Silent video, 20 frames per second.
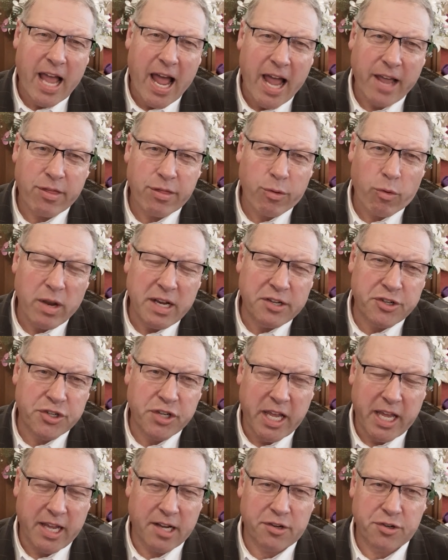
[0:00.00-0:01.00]

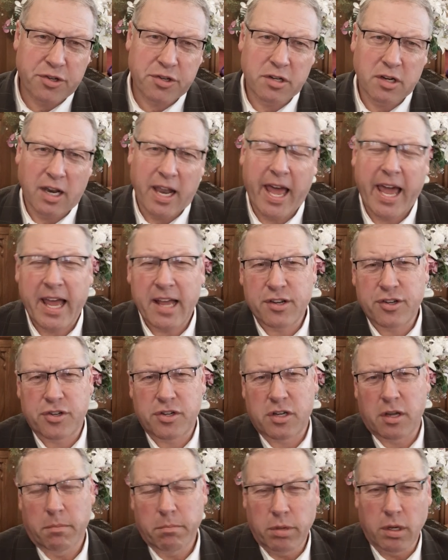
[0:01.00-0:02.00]
3:6,
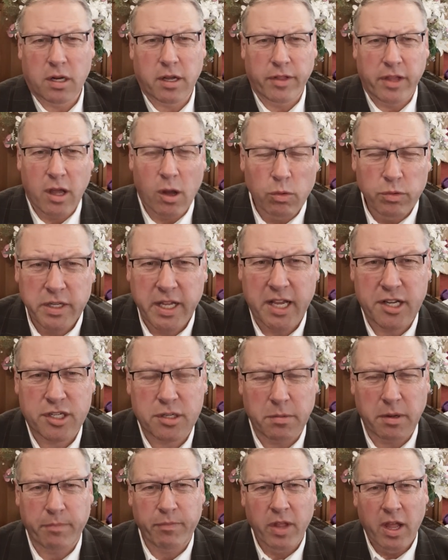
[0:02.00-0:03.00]
last book of the Old
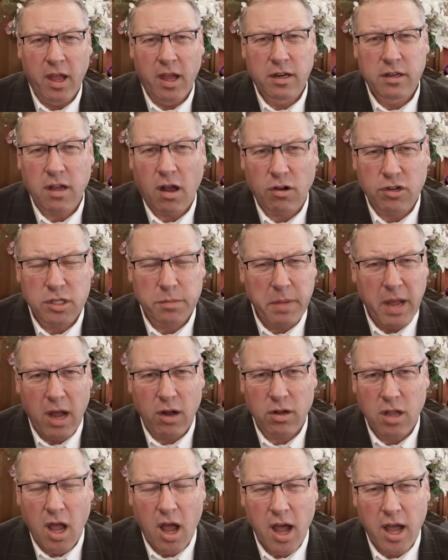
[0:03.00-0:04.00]
Testament, talks
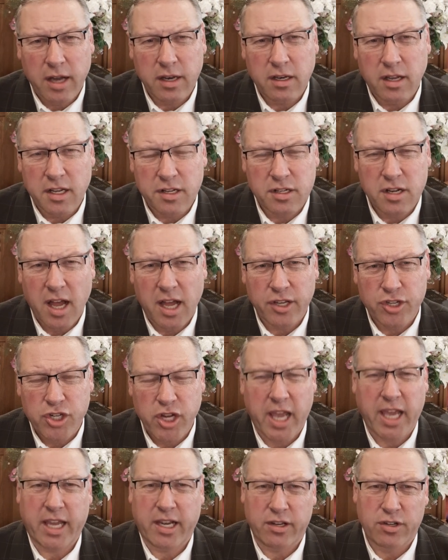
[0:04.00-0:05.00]
about God does not
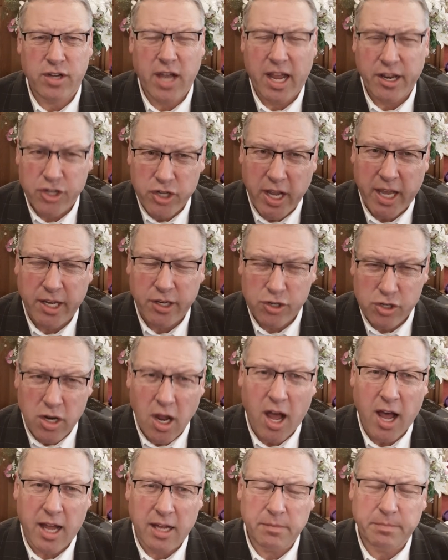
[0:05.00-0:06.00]
change. I change
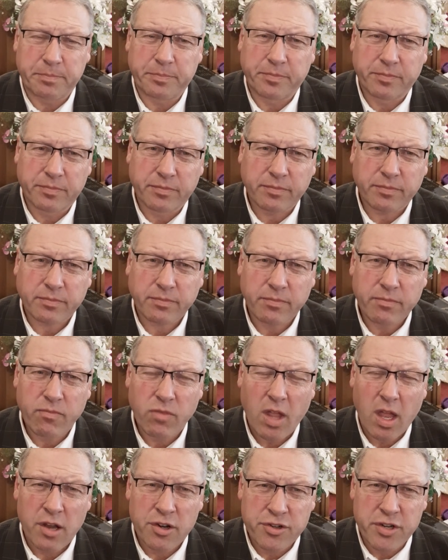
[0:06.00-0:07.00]
not.
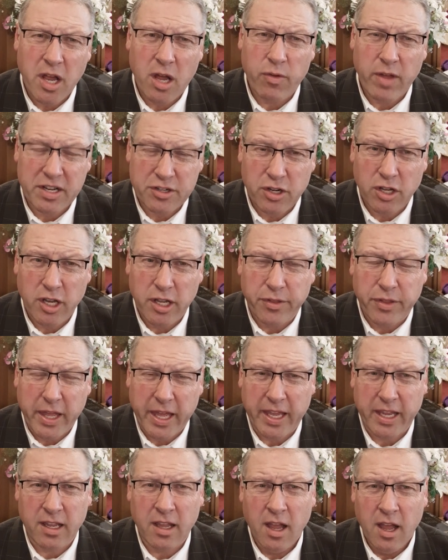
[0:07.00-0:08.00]
So that's a good
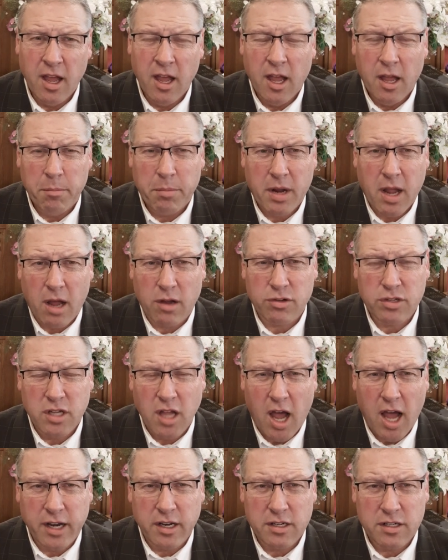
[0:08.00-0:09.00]
thing, because
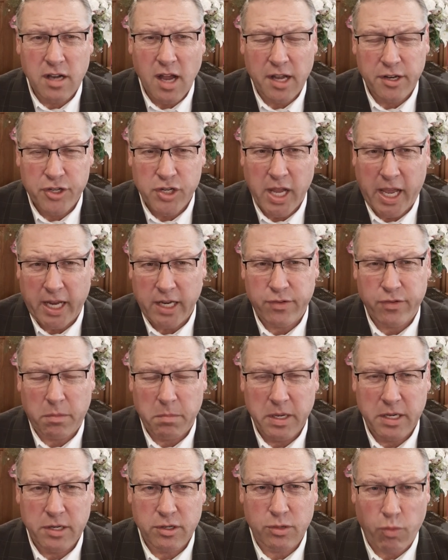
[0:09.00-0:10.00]
God does not change from
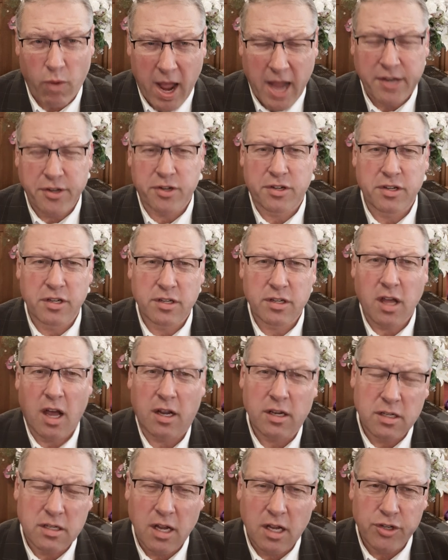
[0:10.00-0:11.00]
His righteousness. God
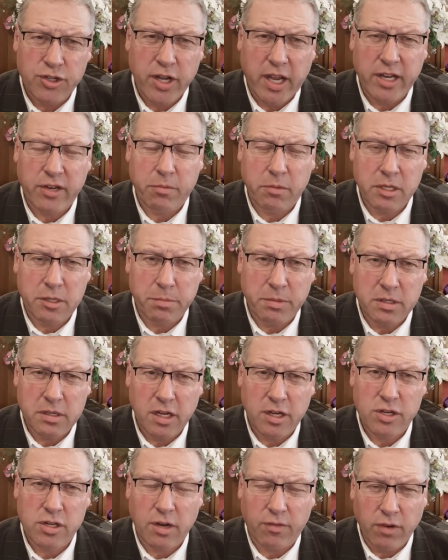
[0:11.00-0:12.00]
does not change from His
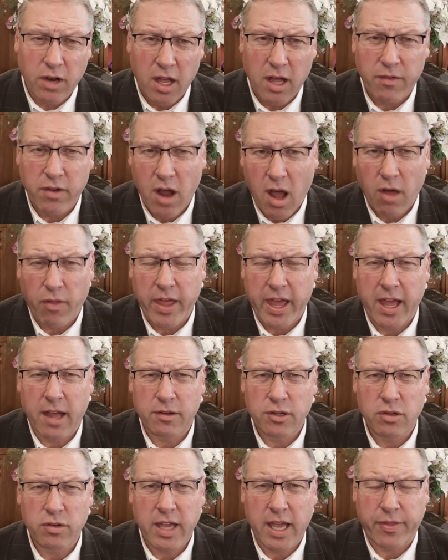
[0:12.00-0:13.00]
position of love and all
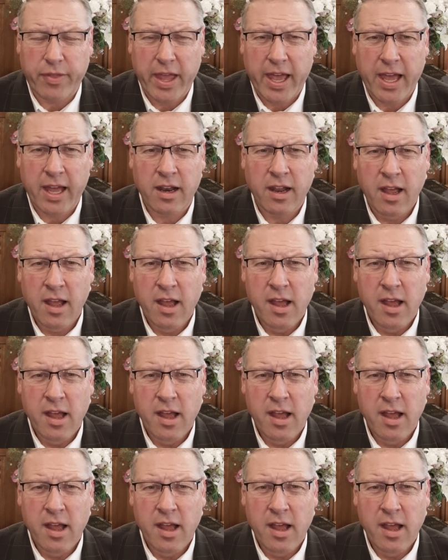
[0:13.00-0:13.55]
that. You get that.